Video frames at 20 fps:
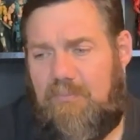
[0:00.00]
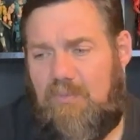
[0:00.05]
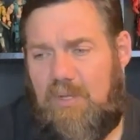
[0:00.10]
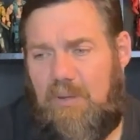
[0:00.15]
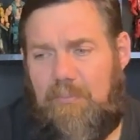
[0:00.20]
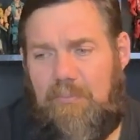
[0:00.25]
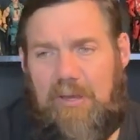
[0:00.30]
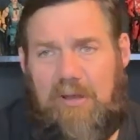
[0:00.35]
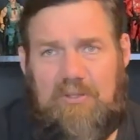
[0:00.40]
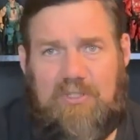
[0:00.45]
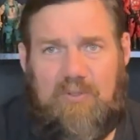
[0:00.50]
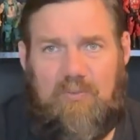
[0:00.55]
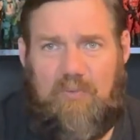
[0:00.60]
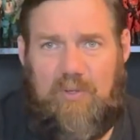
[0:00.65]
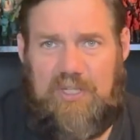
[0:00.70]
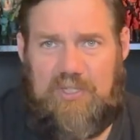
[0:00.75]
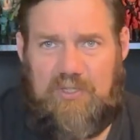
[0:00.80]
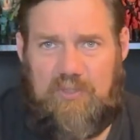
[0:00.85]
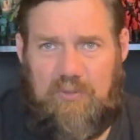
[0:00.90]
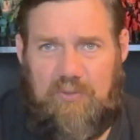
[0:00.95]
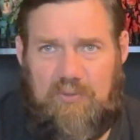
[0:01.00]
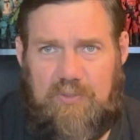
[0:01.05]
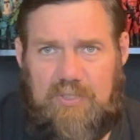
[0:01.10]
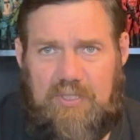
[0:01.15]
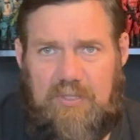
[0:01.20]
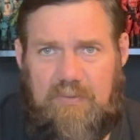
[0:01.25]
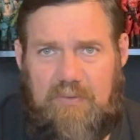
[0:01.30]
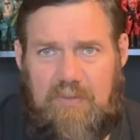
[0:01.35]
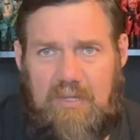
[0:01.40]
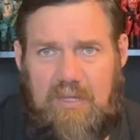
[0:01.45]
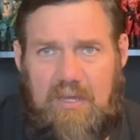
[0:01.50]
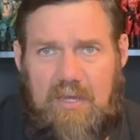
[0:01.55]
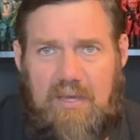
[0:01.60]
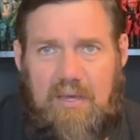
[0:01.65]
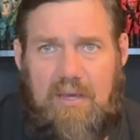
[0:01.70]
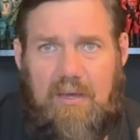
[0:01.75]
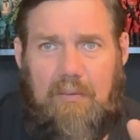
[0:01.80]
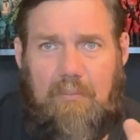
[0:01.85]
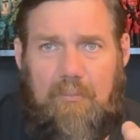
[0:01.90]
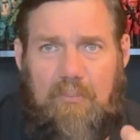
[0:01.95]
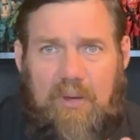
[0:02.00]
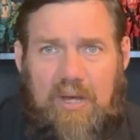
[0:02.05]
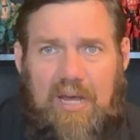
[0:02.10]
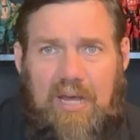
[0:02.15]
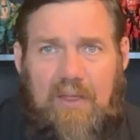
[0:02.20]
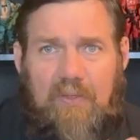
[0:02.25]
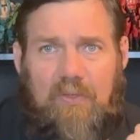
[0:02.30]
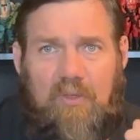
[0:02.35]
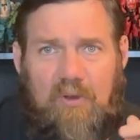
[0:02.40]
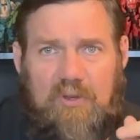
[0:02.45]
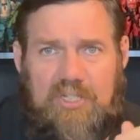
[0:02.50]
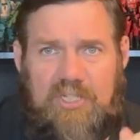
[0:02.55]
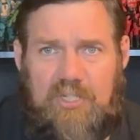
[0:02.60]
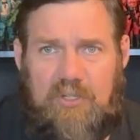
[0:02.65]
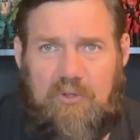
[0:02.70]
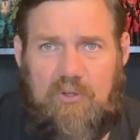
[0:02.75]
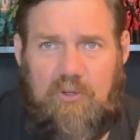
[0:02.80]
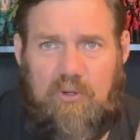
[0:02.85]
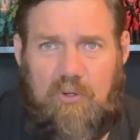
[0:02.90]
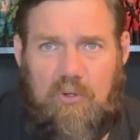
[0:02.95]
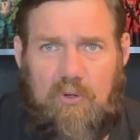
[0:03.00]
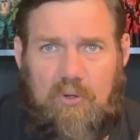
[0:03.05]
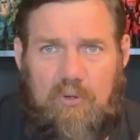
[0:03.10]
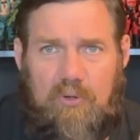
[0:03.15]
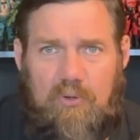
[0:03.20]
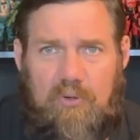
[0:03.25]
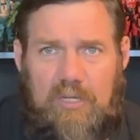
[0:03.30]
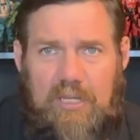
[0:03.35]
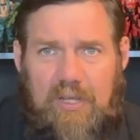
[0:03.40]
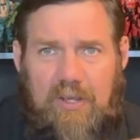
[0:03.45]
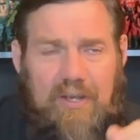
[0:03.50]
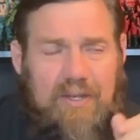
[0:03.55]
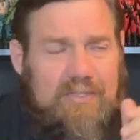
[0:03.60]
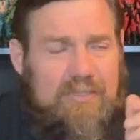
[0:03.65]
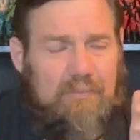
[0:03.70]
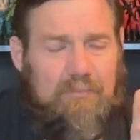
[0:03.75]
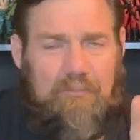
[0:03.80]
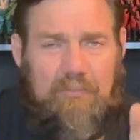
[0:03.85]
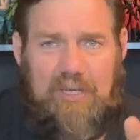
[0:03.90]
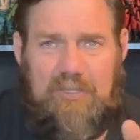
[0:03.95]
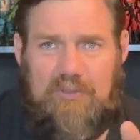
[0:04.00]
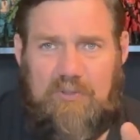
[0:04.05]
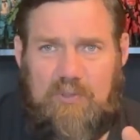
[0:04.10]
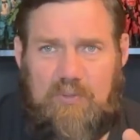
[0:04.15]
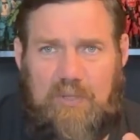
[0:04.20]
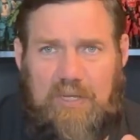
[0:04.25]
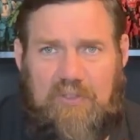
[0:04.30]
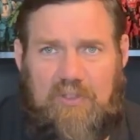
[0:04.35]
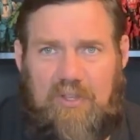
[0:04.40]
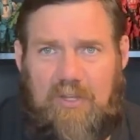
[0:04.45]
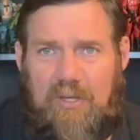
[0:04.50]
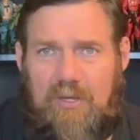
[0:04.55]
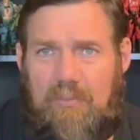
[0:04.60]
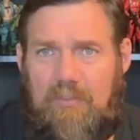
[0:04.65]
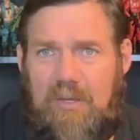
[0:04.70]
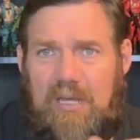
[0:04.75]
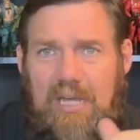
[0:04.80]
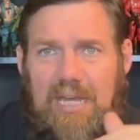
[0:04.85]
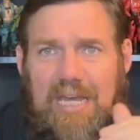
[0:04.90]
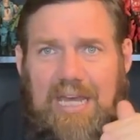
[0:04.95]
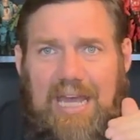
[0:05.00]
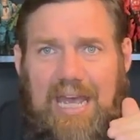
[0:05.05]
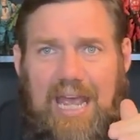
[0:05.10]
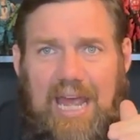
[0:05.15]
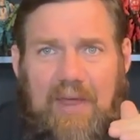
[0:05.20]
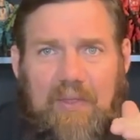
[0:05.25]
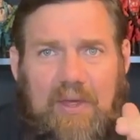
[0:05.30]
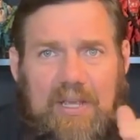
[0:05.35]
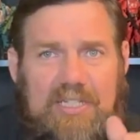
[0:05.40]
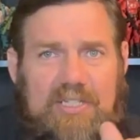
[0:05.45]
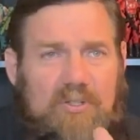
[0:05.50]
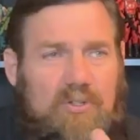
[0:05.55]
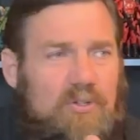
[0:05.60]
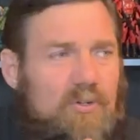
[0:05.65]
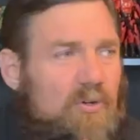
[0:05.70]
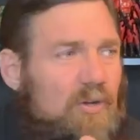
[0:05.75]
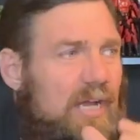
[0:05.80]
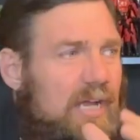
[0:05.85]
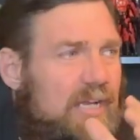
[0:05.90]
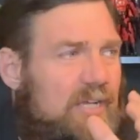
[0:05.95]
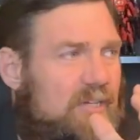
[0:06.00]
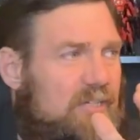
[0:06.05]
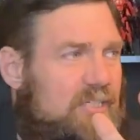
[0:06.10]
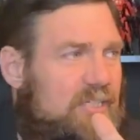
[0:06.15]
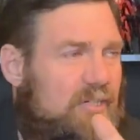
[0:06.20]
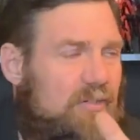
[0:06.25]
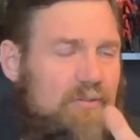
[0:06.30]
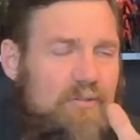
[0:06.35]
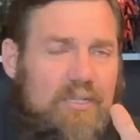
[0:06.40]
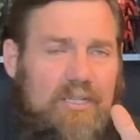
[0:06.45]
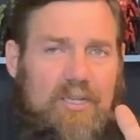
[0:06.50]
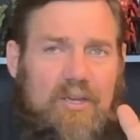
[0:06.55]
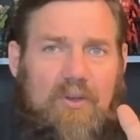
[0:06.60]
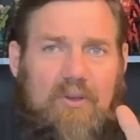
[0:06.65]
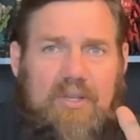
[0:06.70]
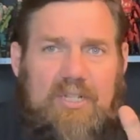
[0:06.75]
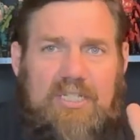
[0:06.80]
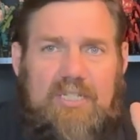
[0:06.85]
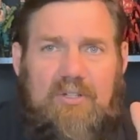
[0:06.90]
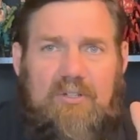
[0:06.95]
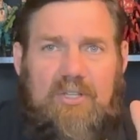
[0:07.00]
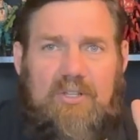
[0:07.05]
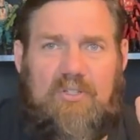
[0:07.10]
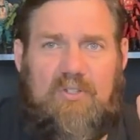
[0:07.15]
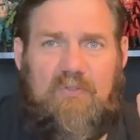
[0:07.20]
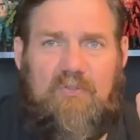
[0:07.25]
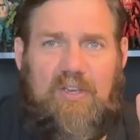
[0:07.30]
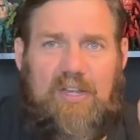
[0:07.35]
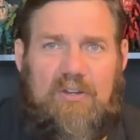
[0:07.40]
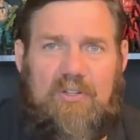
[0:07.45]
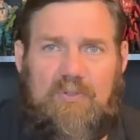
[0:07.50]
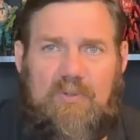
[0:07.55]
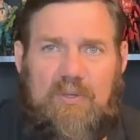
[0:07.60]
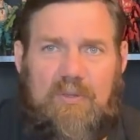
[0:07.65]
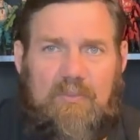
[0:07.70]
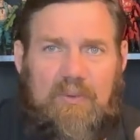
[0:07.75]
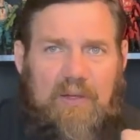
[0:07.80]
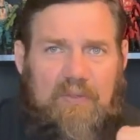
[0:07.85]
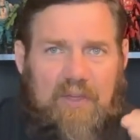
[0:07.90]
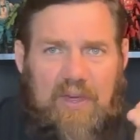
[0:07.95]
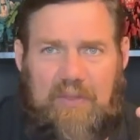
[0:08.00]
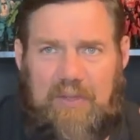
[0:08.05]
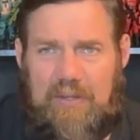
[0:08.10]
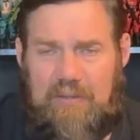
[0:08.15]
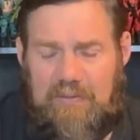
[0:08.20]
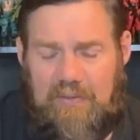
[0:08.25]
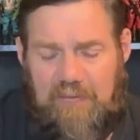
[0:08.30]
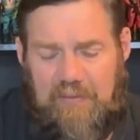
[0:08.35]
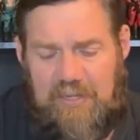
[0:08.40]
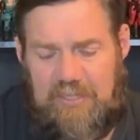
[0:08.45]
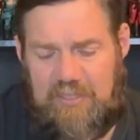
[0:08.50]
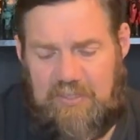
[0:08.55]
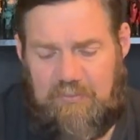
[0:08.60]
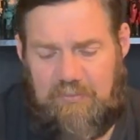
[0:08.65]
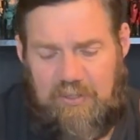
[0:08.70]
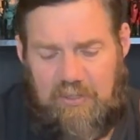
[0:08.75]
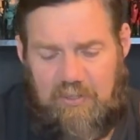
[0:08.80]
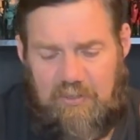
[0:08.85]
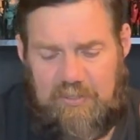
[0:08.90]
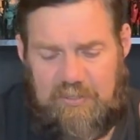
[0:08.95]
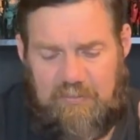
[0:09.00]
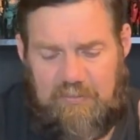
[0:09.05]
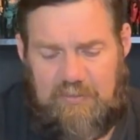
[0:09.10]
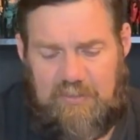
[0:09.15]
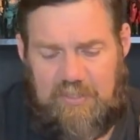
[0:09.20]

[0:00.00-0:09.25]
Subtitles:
bells and whistles, but they're still cool. You got some missiles with them, and they still cool, and you still use your figures with them. I think this will be awesome.